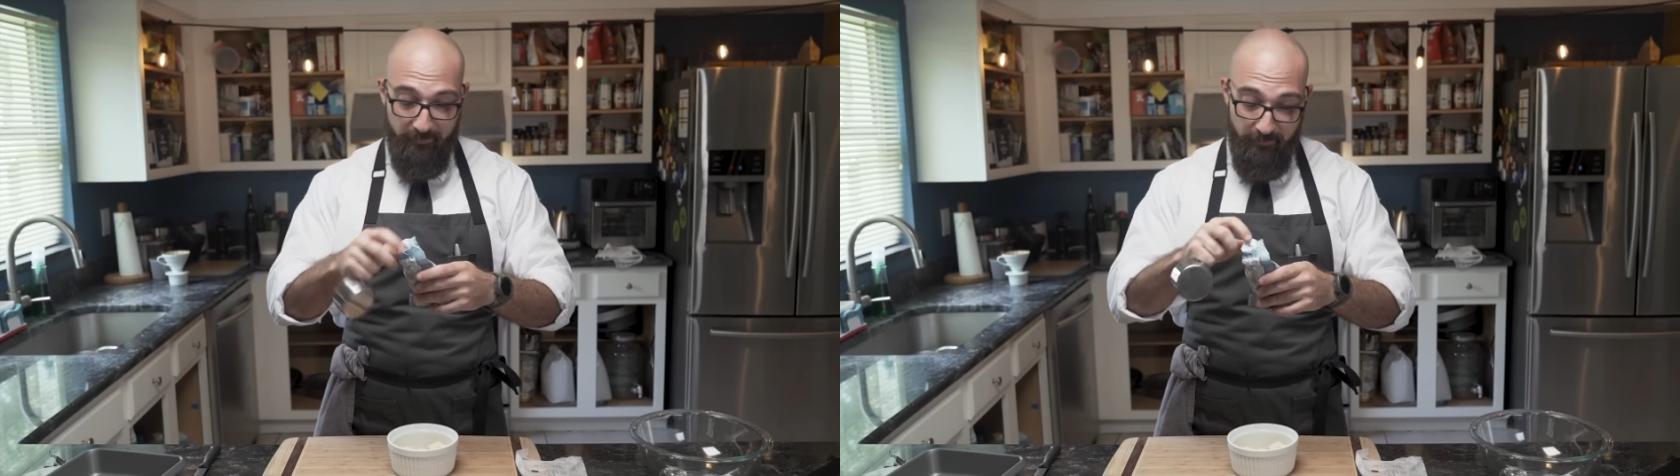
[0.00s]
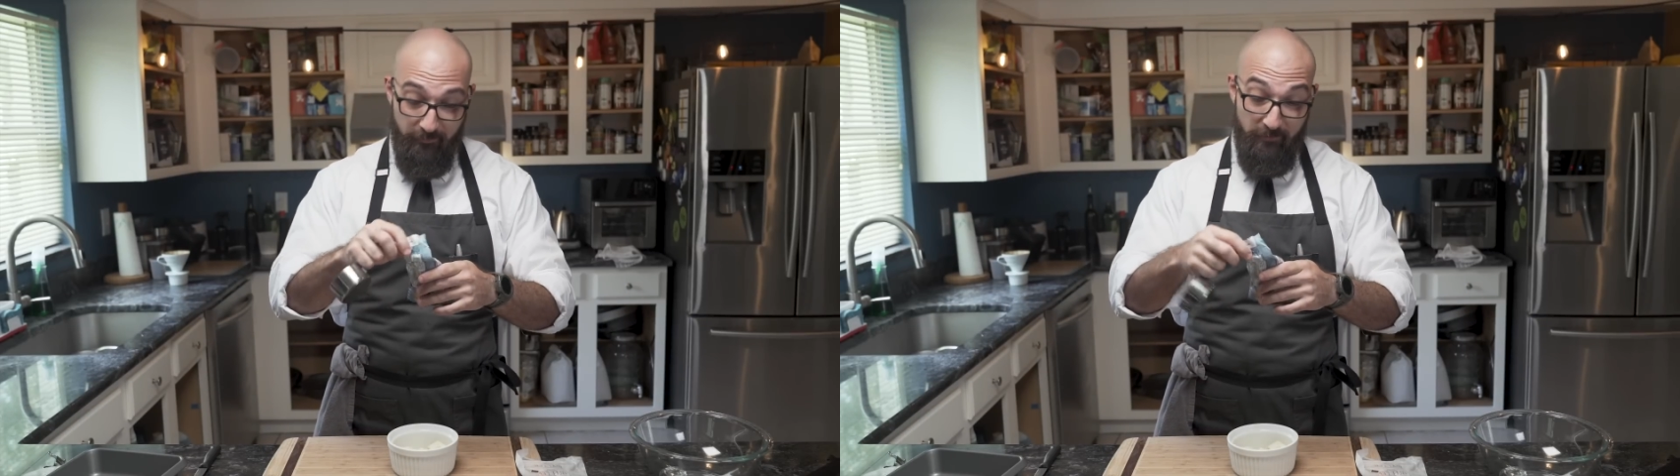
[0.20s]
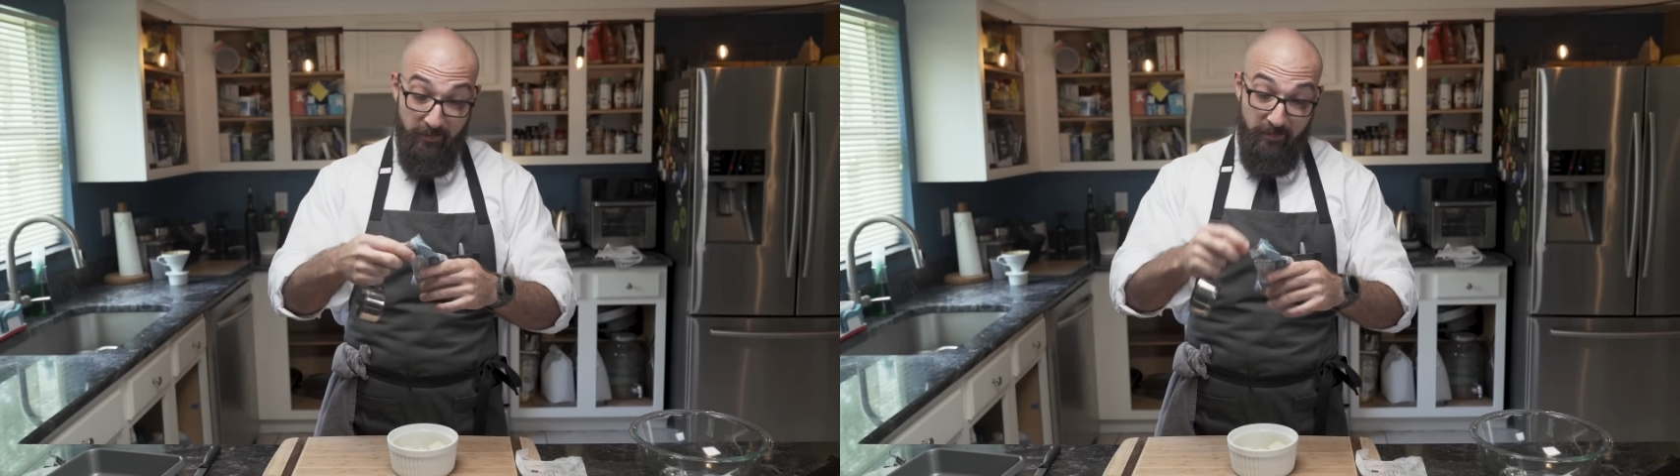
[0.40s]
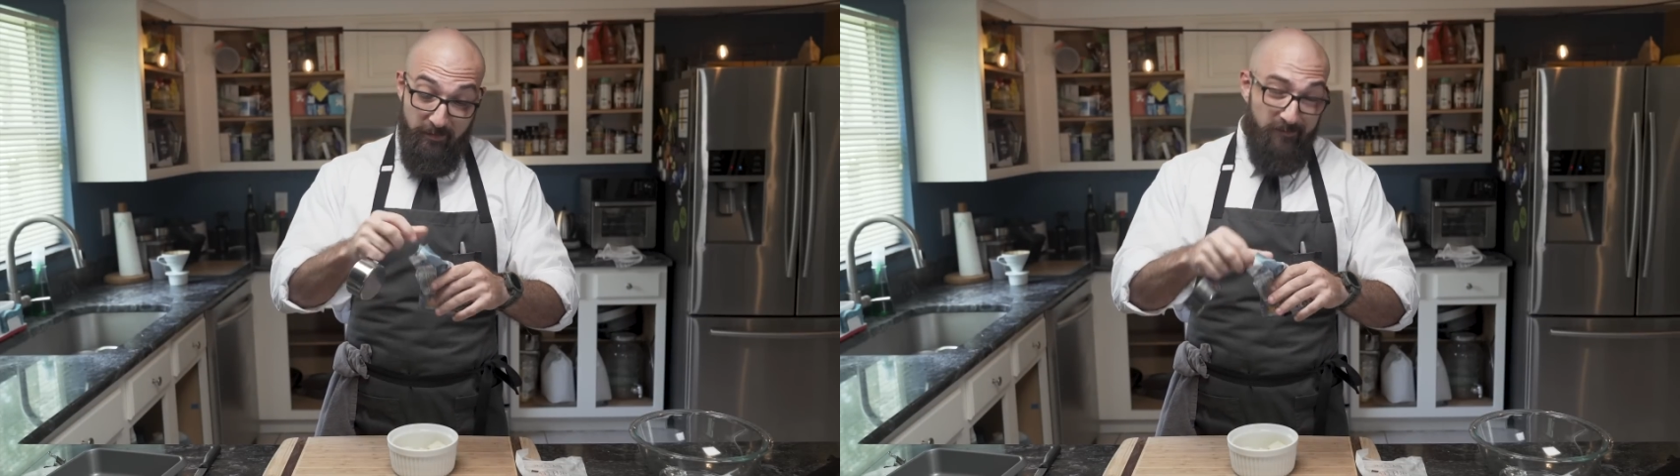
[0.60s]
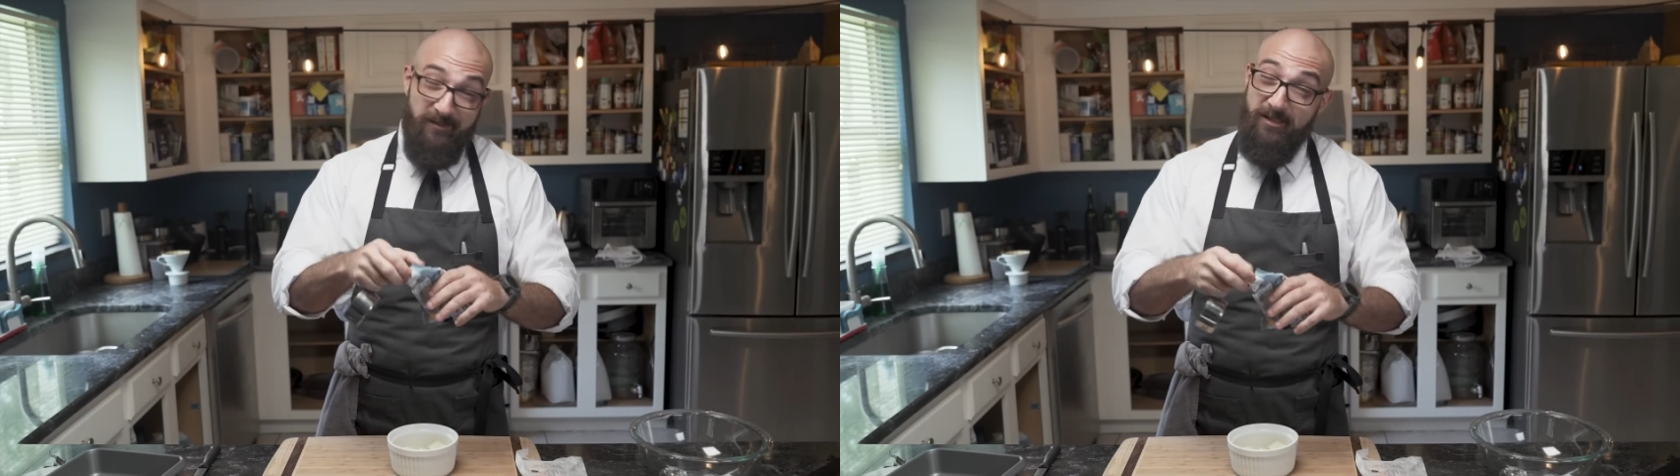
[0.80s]
So
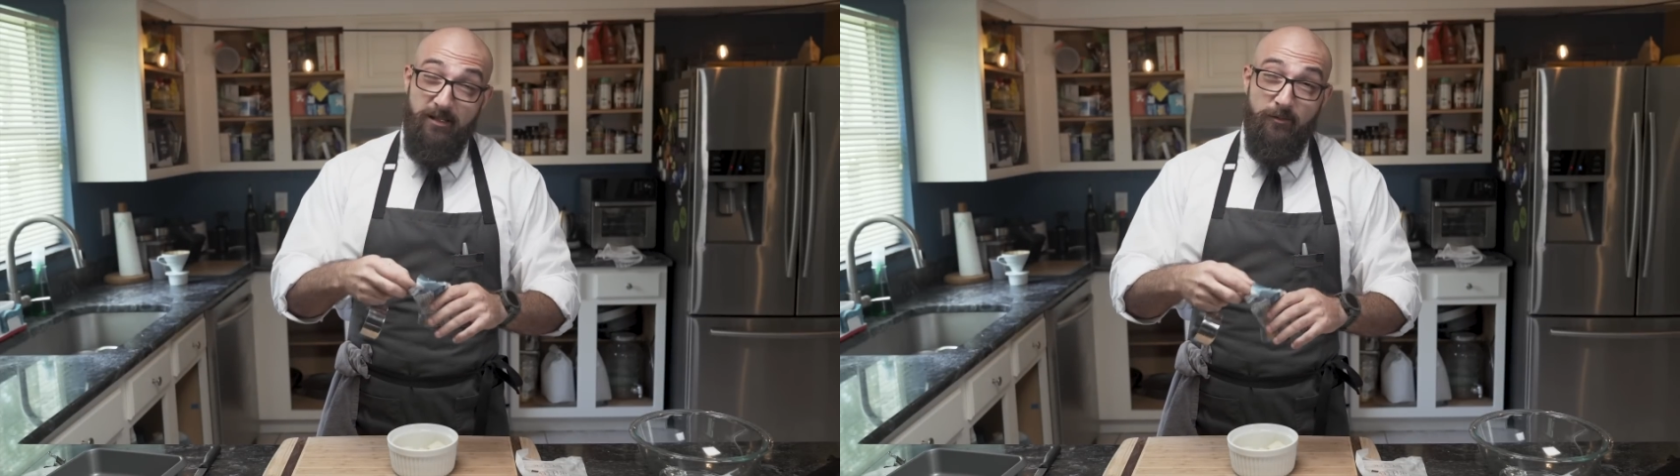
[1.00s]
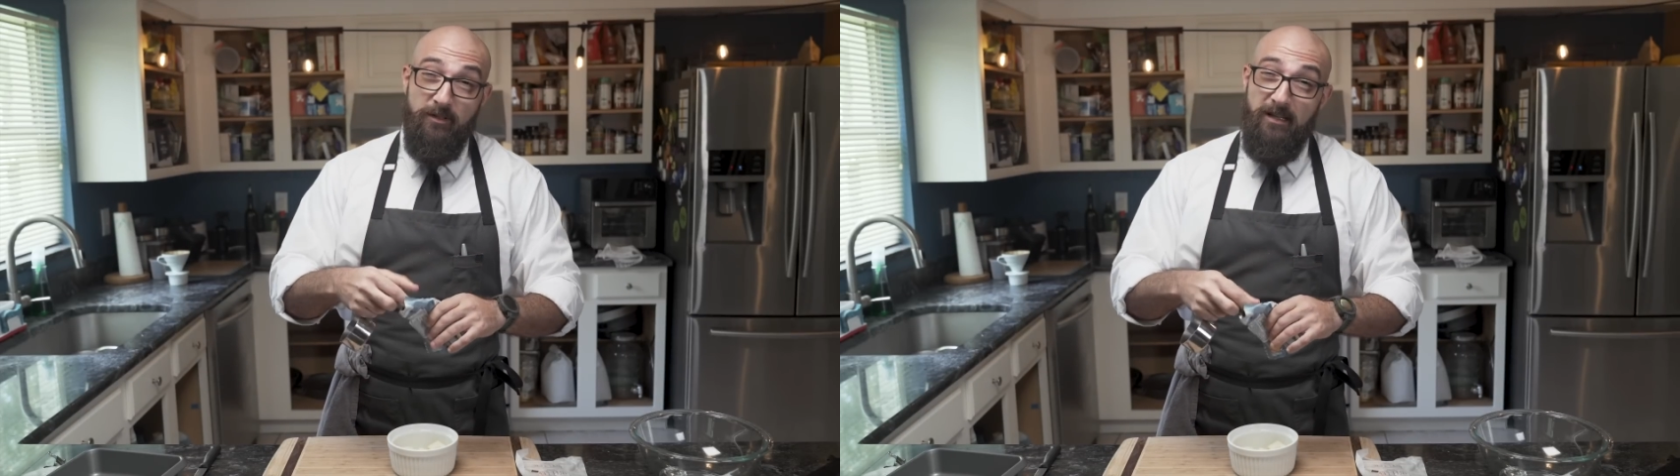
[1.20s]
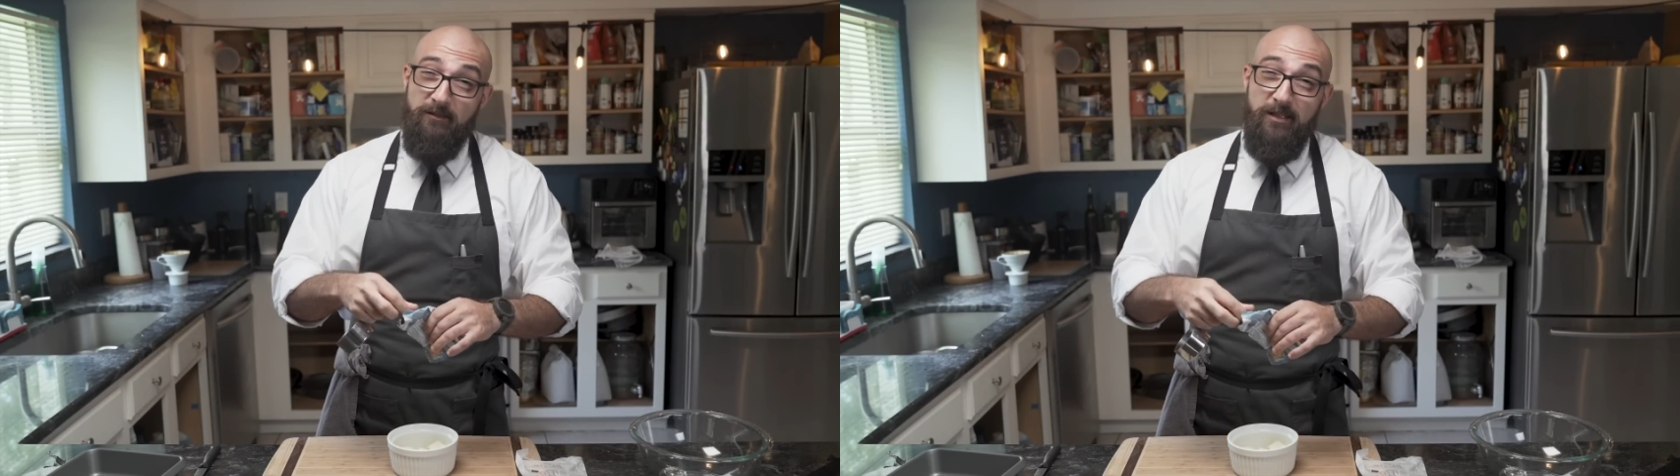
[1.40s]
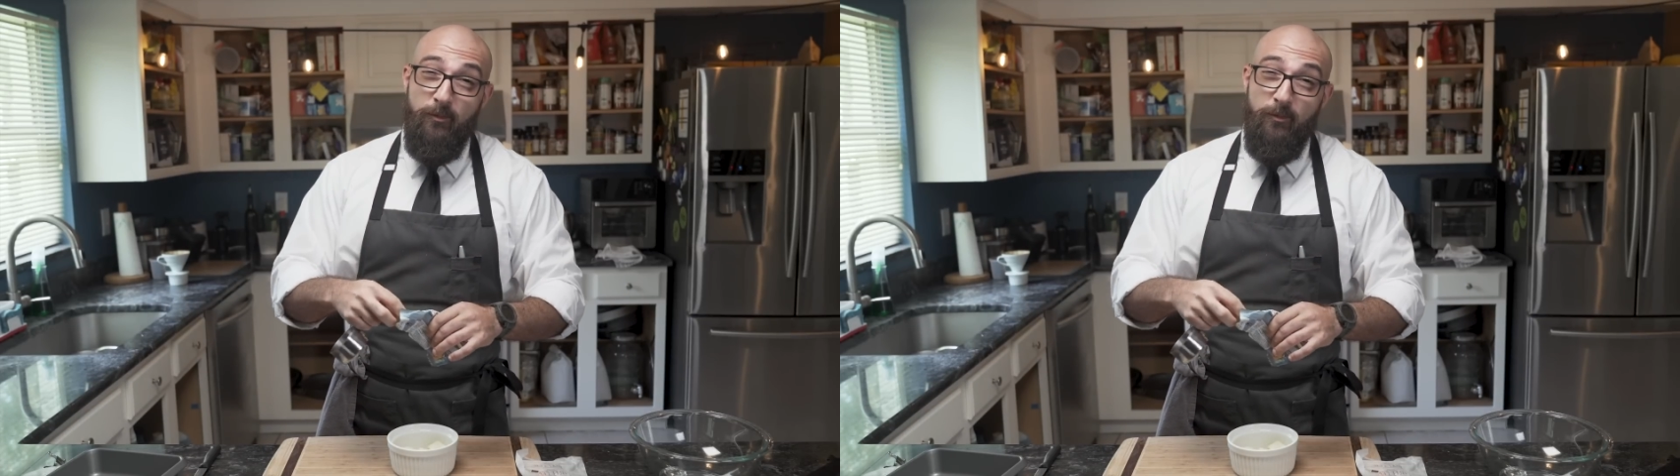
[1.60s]
we're not really